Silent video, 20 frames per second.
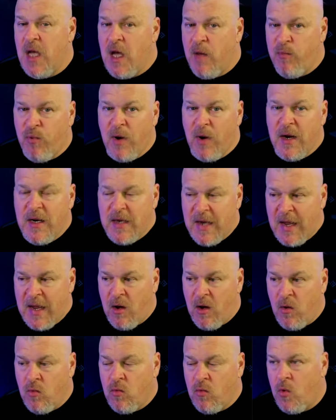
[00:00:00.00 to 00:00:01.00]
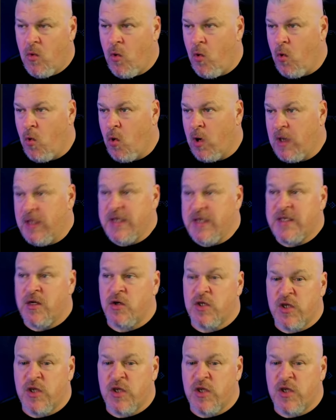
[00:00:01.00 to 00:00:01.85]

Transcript: up right now, or at least there's some